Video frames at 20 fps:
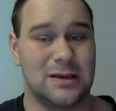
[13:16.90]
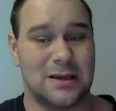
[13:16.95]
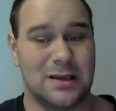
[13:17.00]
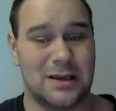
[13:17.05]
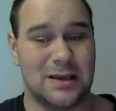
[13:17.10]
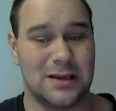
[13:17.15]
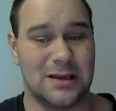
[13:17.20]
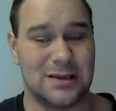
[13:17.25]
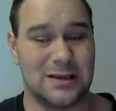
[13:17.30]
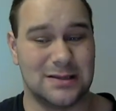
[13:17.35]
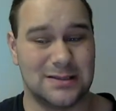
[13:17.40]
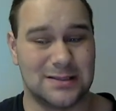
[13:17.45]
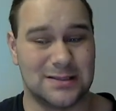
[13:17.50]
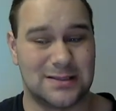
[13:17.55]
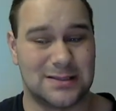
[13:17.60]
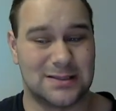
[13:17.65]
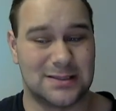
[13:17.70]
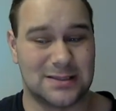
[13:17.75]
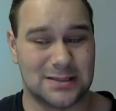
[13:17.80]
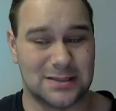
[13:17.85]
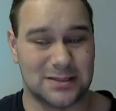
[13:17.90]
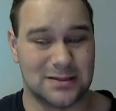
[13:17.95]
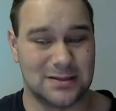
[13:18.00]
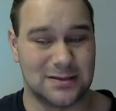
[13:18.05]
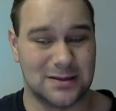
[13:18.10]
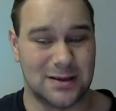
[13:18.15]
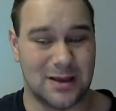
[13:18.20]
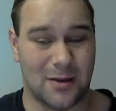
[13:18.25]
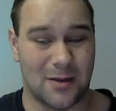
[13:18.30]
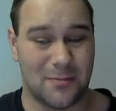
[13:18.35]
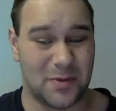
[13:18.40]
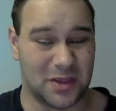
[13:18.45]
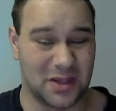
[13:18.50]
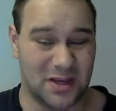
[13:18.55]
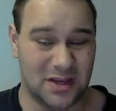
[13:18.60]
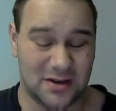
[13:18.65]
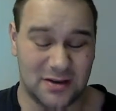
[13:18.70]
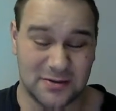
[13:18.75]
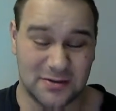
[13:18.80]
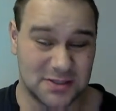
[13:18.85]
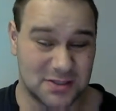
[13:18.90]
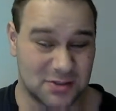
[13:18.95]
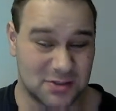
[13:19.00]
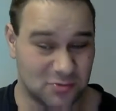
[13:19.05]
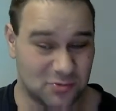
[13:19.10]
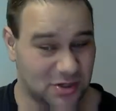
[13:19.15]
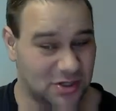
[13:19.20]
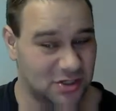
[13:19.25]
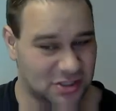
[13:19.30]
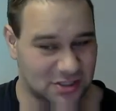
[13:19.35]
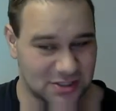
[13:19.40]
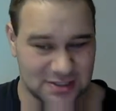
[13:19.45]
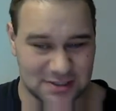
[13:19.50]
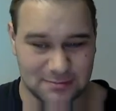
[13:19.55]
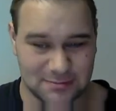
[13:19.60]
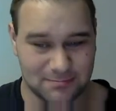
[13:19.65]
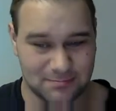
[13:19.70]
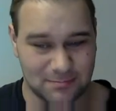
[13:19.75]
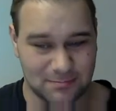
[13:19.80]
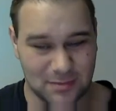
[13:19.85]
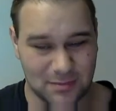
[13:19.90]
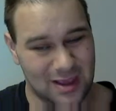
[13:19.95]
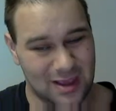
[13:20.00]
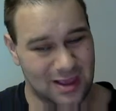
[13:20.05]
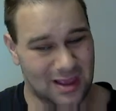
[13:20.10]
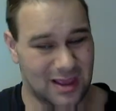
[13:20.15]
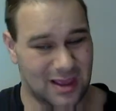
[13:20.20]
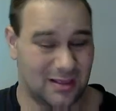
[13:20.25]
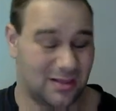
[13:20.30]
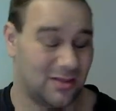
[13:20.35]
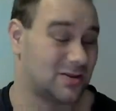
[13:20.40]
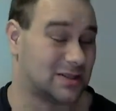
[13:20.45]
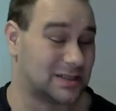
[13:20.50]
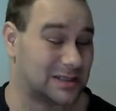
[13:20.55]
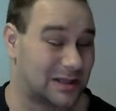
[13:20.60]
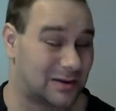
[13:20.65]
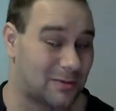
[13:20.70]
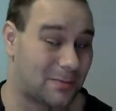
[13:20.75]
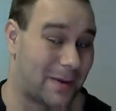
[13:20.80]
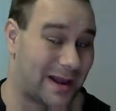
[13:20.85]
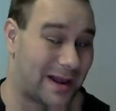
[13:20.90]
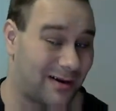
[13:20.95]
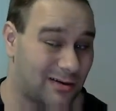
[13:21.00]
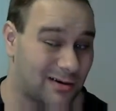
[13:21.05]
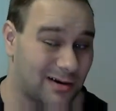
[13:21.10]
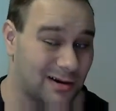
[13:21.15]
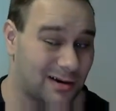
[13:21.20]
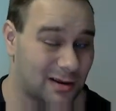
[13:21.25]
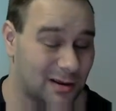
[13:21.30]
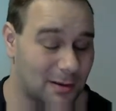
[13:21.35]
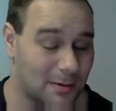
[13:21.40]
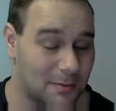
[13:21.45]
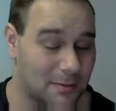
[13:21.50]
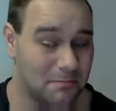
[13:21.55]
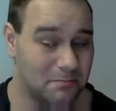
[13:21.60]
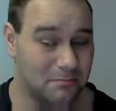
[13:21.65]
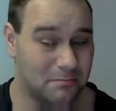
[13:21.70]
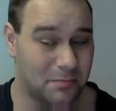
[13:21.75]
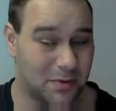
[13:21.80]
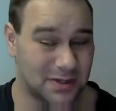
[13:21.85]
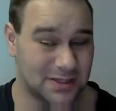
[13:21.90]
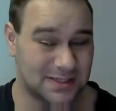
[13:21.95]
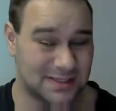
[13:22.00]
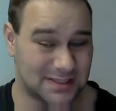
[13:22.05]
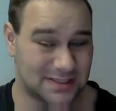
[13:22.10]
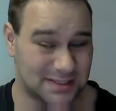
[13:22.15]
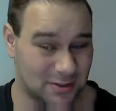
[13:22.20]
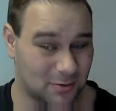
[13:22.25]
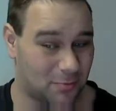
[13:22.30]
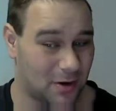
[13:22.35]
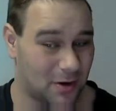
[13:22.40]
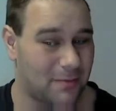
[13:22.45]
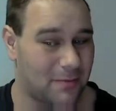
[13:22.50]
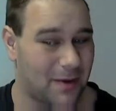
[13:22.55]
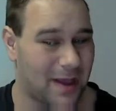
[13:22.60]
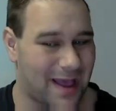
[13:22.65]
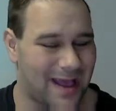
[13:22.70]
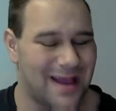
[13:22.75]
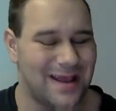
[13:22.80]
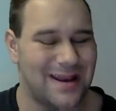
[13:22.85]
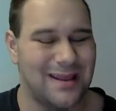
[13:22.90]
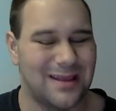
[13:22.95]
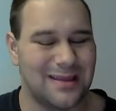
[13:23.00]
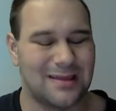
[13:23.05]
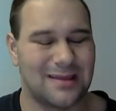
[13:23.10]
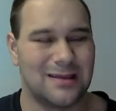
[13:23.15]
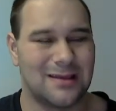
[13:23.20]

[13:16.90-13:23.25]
His ability to use his reach it looked a little better, but it's still pretty bad.